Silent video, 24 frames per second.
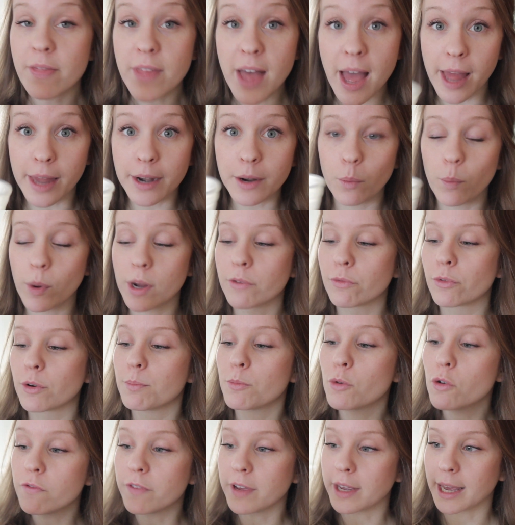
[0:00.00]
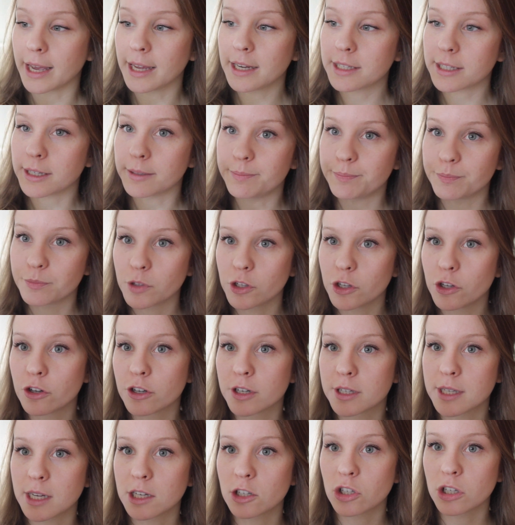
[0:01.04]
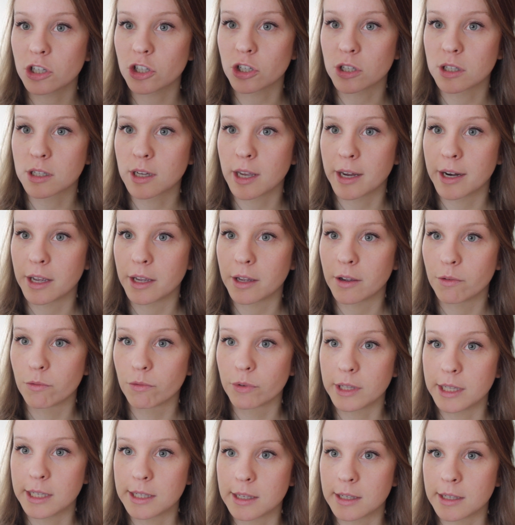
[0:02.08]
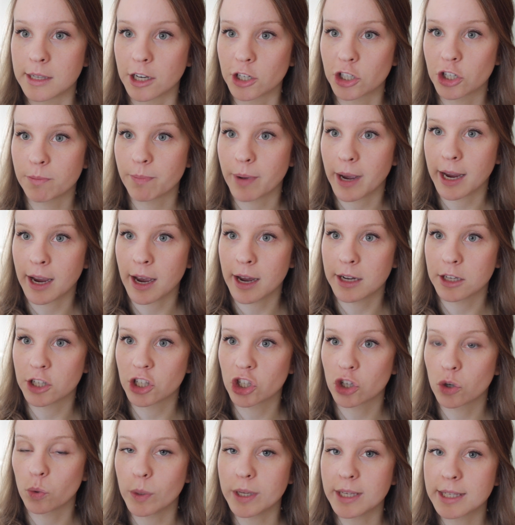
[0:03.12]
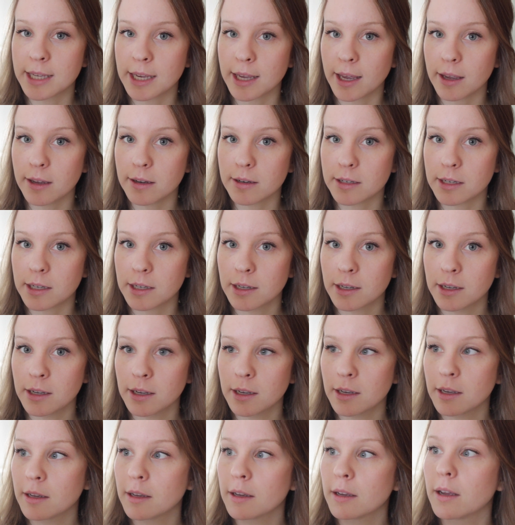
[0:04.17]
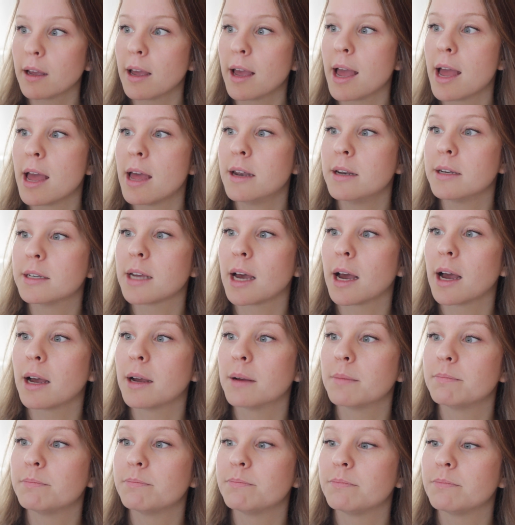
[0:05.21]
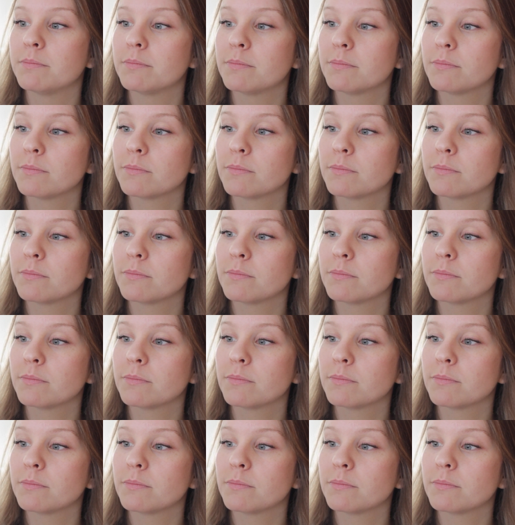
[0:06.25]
And then when removing it, you're essentially just gonna release the suction by kind of squeezing it and um,